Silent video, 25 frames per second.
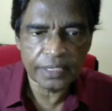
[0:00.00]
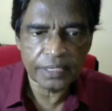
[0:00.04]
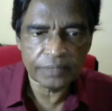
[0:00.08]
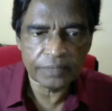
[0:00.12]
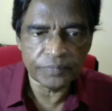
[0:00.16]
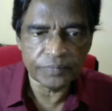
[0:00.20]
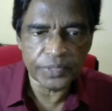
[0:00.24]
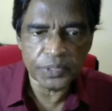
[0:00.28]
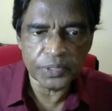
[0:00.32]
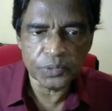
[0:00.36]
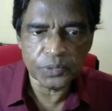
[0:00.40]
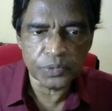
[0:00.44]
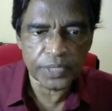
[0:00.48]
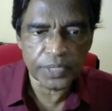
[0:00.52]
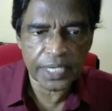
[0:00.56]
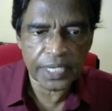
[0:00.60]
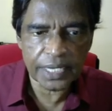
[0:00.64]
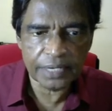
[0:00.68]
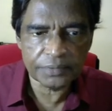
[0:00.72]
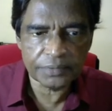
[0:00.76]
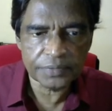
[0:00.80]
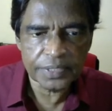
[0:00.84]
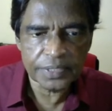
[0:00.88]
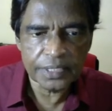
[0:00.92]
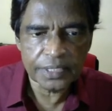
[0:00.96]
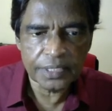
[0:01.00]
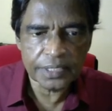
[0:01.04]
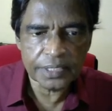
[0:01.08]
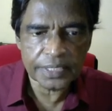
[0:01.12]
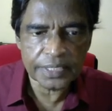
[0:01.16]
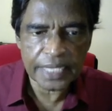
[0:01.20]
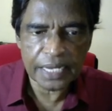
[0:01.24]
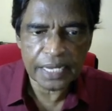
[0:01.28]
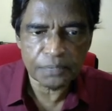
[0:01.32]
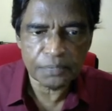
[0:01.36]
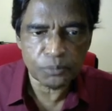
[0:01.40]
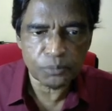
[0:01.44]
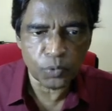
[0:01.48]
We don't have
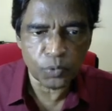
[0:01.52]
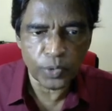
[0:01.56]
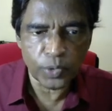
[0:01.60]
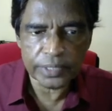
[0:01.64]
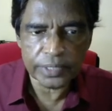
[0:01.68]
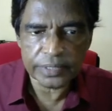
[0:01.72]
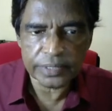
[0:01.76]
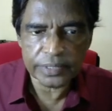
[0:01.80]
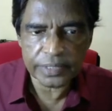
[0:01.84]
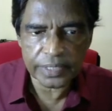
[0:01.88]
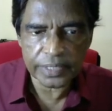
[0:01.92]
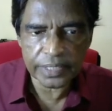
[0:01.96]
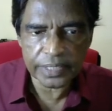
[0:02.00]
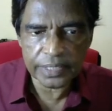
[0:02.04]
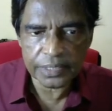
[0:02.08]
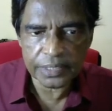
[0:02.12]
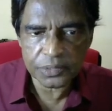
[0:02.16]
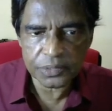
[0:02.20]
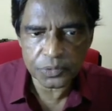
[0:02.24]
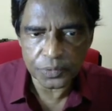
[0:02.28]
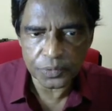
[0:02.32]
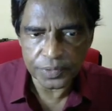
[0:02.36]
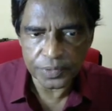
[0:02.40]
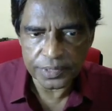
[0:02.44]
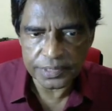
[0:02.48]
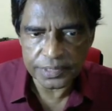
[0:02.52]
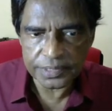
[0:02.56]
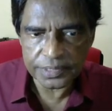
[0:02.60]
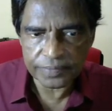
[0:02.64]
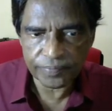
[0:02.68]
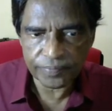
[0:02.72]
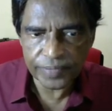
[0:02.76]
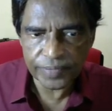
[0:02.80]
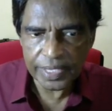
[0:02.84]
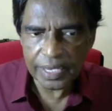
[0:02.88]
10.3 students.